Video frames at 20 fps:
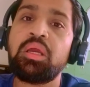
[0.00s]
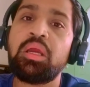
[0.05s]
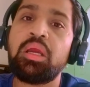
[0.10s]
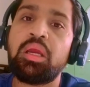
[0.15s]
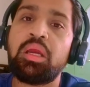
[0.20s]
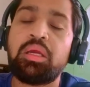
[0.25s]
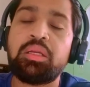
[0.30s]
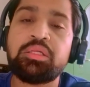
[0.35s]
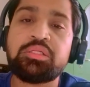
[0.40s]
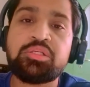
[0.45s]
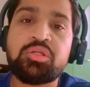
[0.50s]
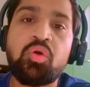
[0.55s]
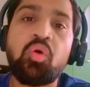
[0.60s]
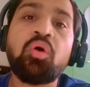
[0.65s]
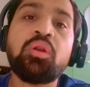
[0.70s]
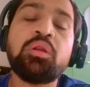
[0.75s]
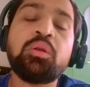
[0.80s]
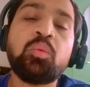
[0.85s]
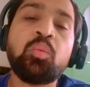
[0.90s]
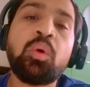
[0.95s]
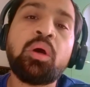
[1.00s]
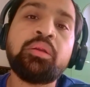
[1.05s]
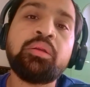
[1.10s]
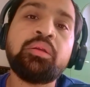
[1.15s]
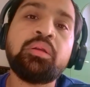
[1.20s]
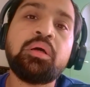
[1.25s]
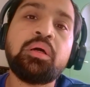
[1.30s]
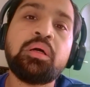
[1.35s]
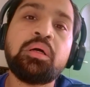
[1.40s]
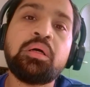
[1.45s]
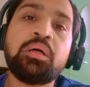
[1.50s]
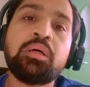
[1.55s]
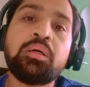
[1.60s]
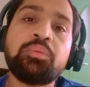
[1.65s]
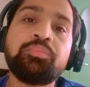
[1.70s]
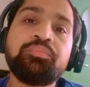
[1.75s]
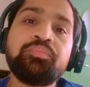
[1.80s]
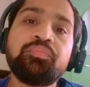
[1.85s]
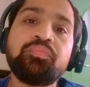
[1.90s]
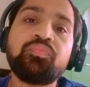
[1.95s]
and it's an
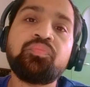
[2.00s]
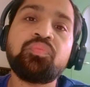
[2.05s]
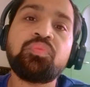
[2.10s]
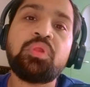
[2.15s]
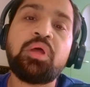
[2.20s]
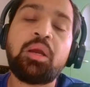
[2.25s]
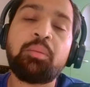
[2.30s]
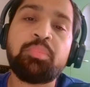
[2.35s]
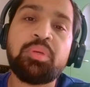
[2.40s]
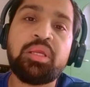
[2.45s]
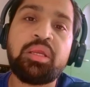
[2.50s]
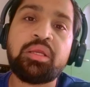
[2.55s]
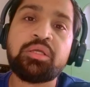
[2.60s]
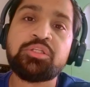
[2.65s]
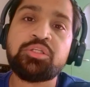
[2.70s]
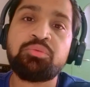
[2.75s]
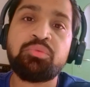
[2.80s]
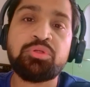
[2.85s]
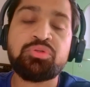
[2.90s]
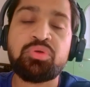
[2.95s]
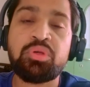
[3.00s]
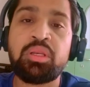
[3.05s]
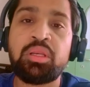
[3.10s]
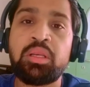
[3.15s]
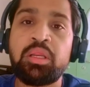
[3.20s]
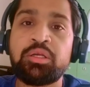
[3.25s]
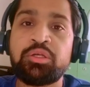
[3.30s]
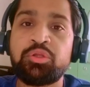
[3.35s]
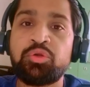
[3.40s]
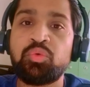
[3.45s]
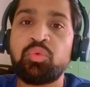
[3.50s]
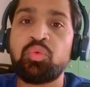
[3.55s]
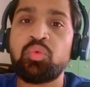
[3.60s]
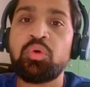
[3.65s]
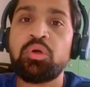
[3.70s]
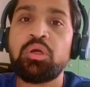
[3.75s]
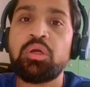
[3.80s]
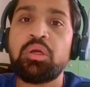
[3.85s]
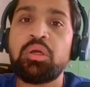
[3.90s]
all-in-one application which will let you